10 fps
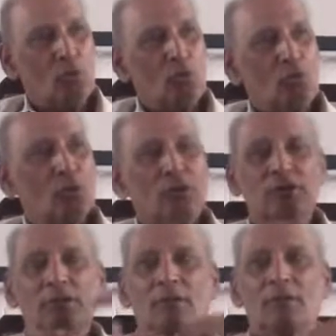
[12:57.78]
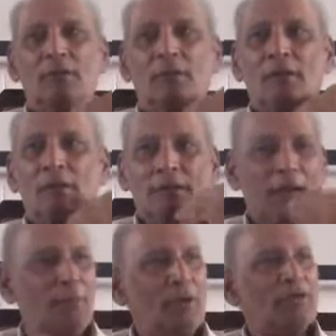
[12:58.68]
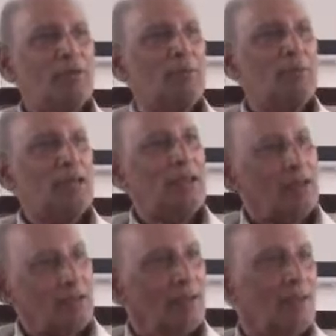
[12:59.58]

Two rules, they must be